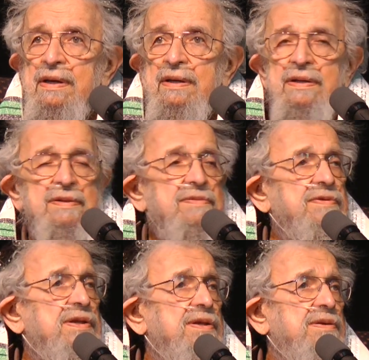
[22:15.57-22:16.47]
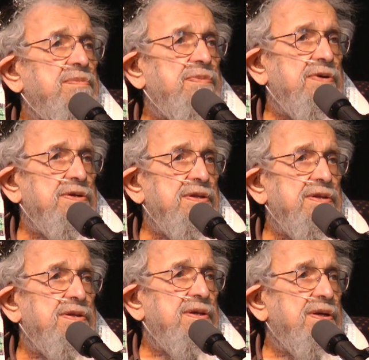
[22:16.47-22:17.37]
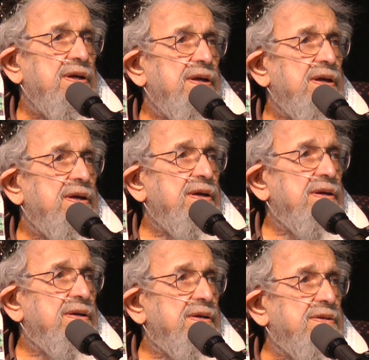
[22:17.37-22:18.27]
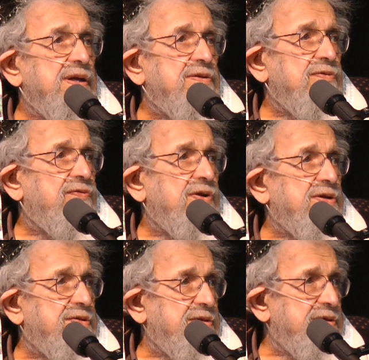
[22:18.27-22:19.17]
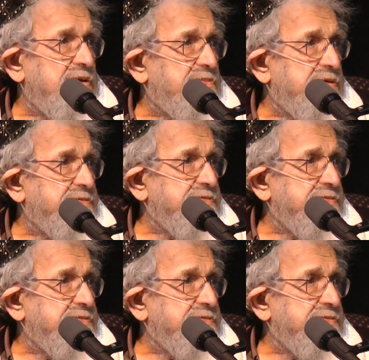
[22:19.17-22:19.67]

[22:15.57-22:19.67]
And it's really important not to fall asleep.